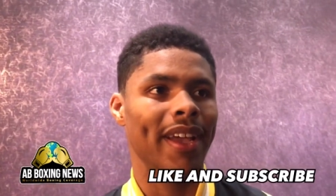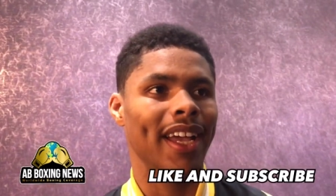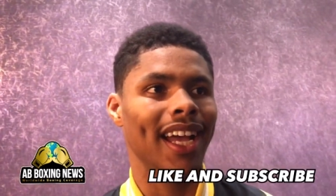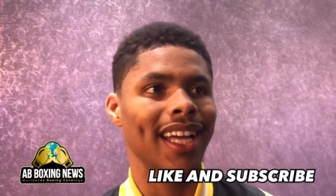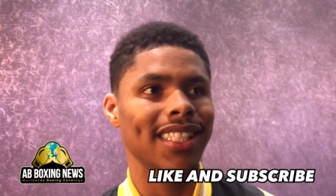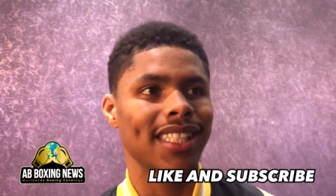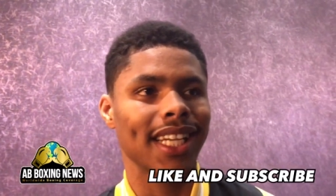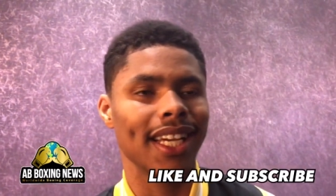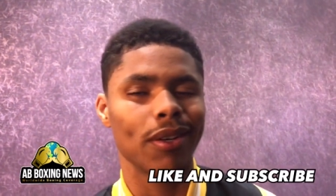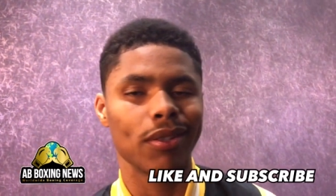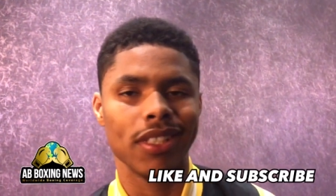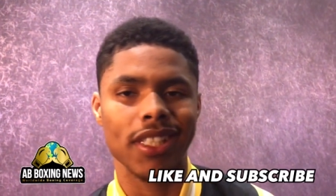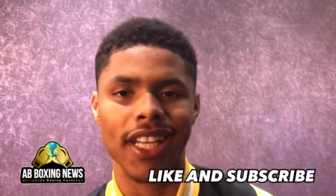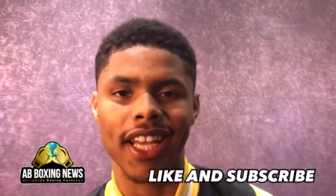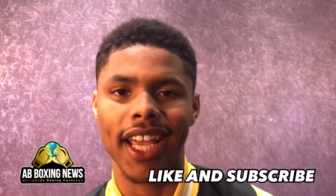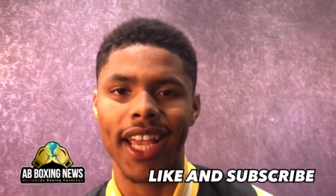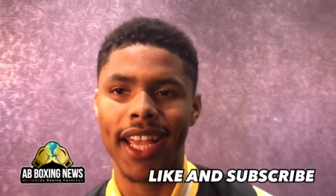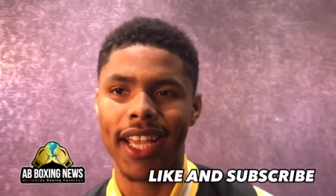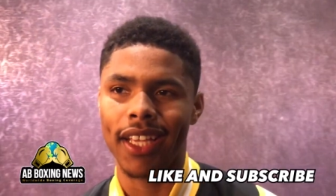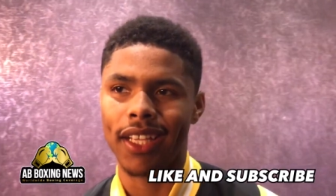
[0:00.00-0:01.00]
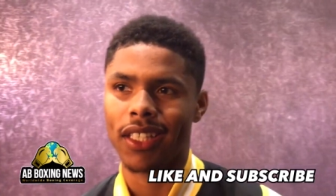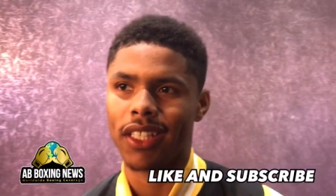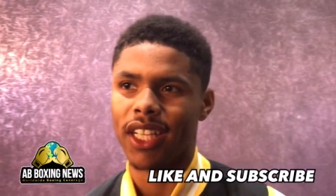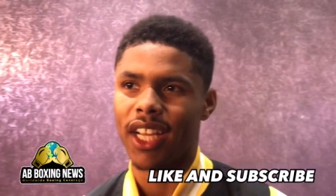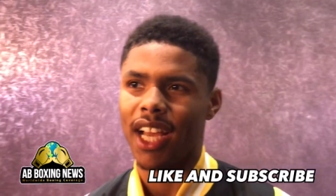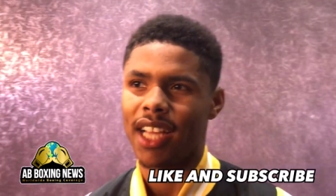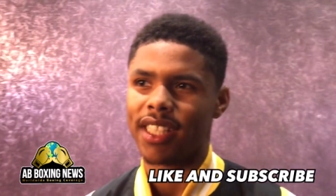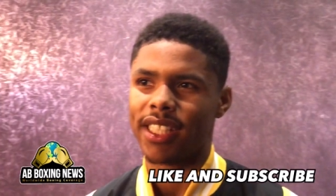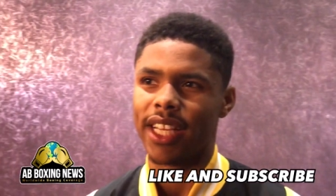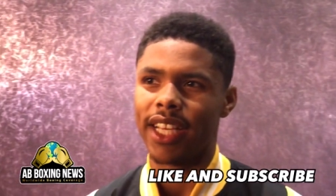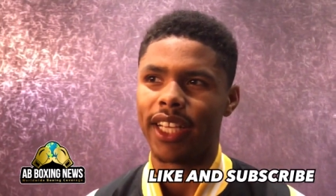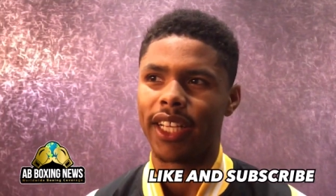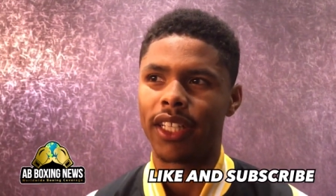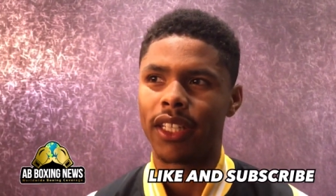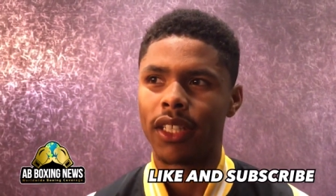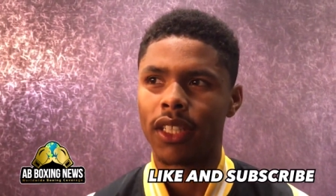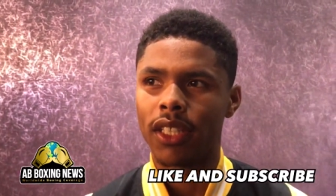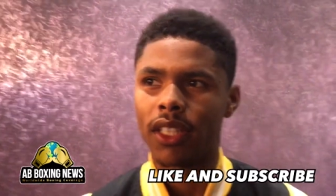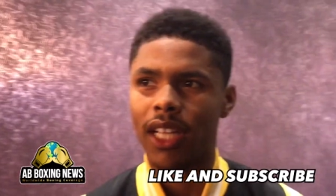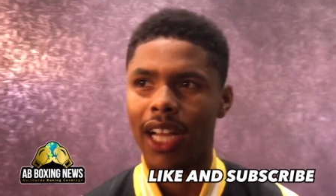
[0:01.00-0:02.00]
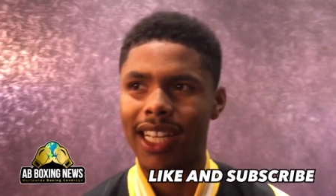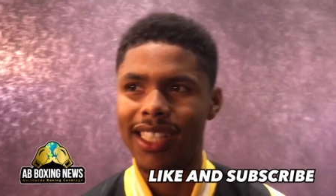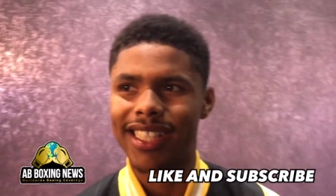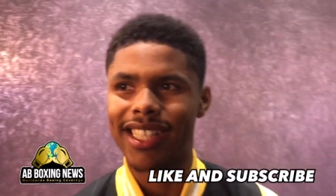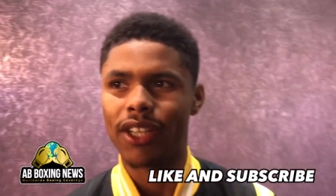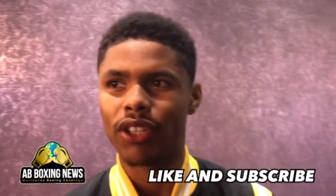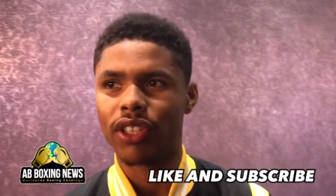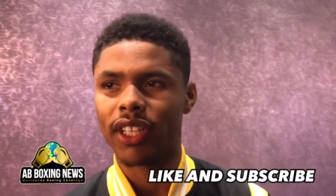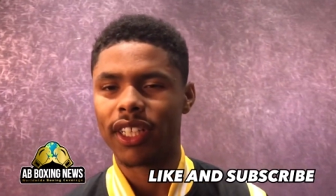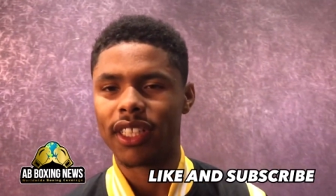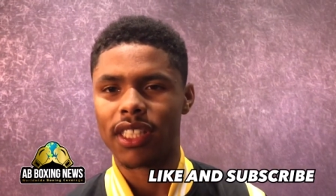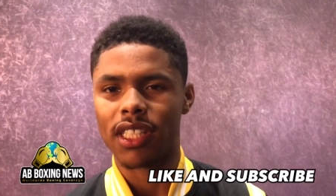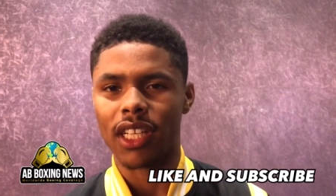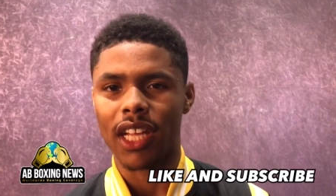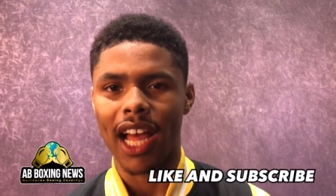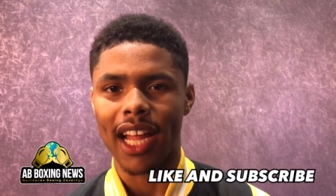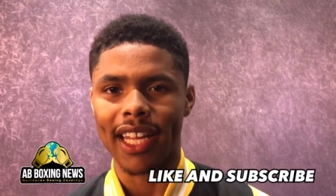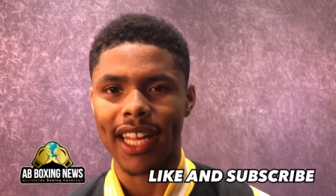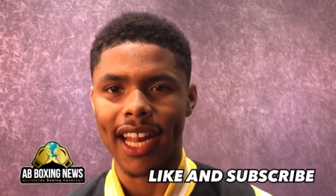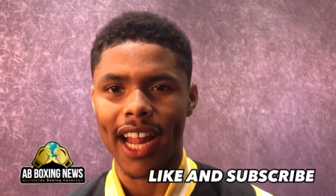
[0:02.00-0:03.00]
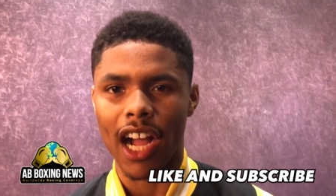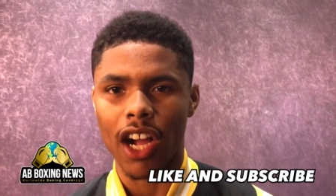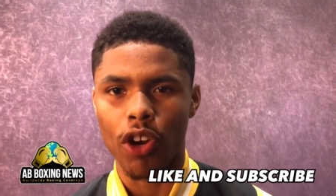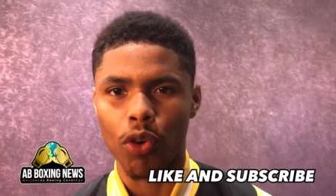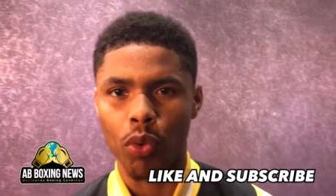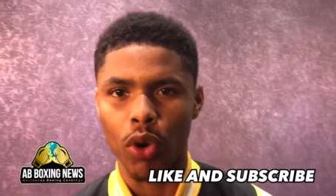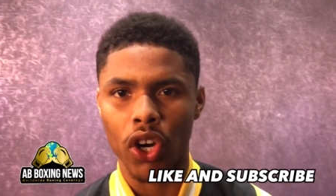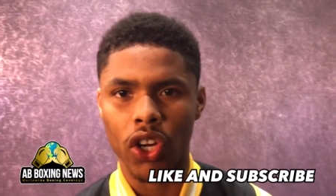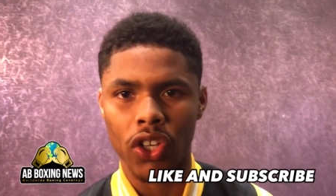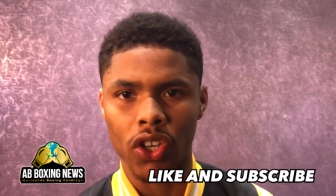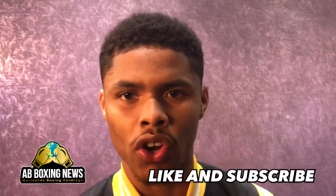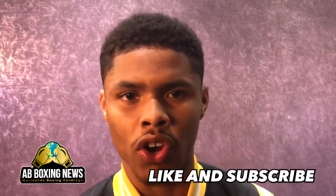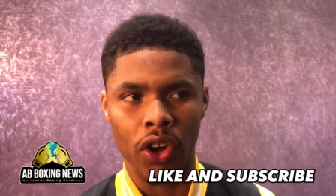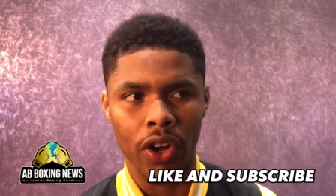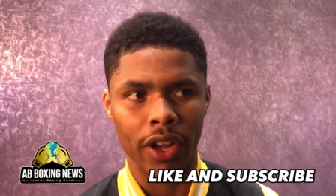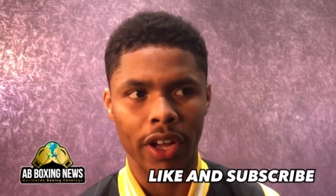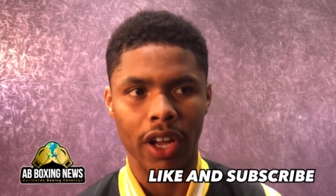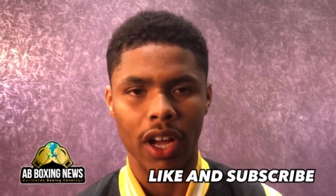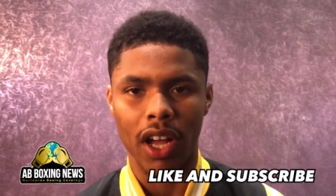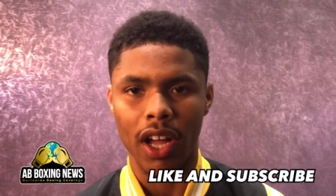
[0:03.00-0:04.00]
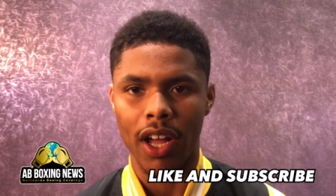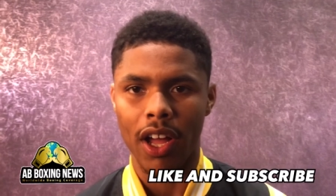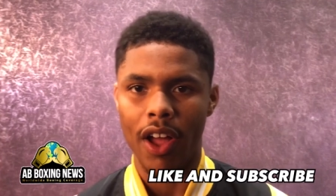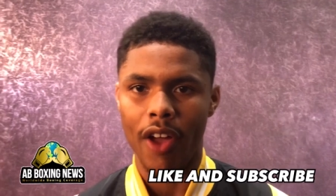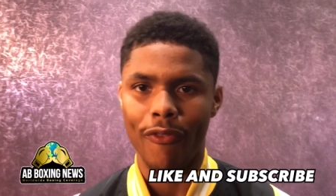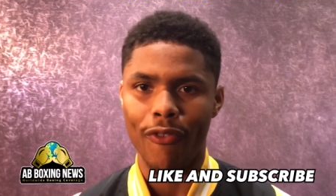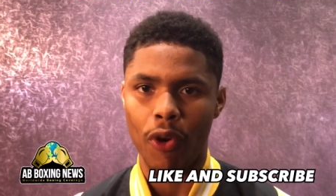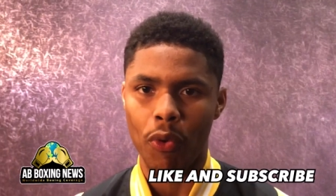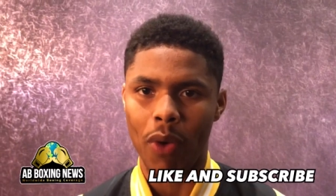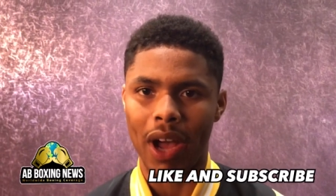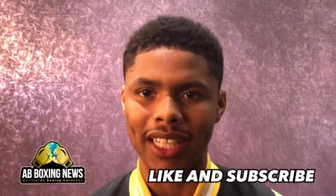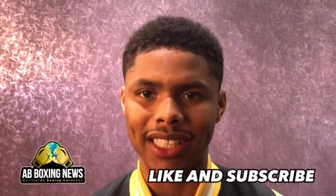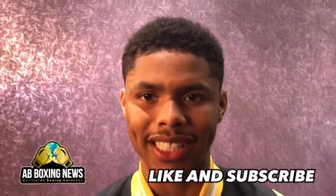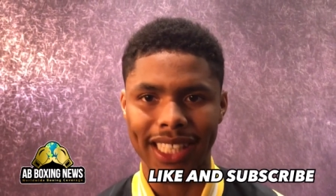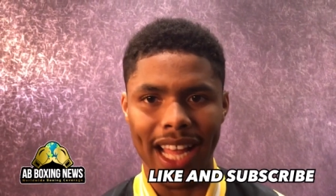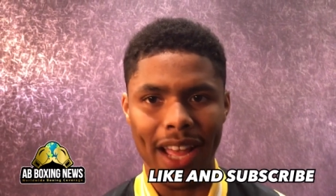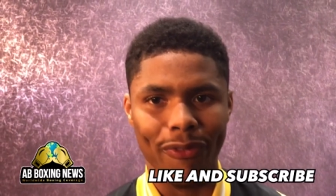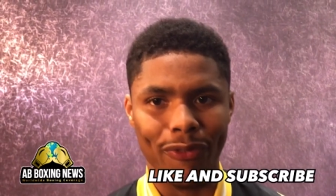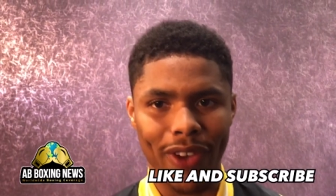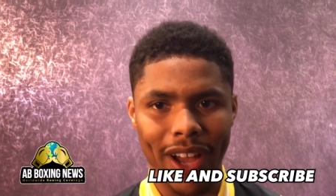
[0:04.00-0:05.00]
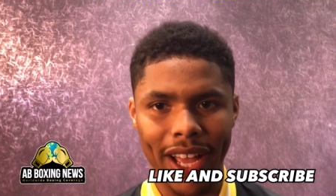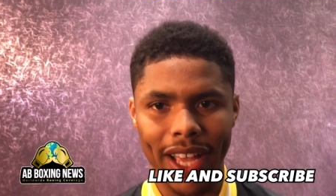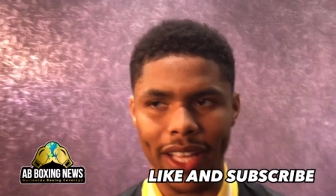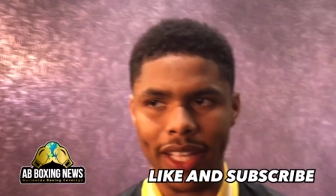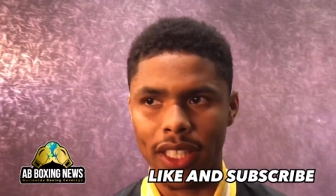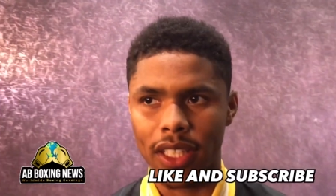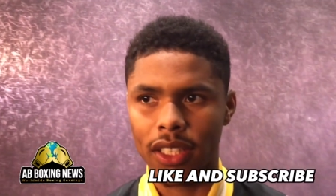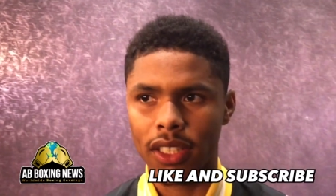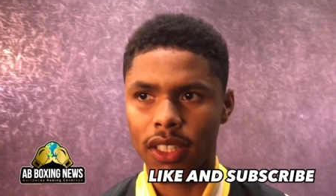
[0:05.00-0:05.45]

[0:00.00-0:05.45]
mean, I say it was an eight. I say I still think it's a lot that I can work on uh, from watching that fight.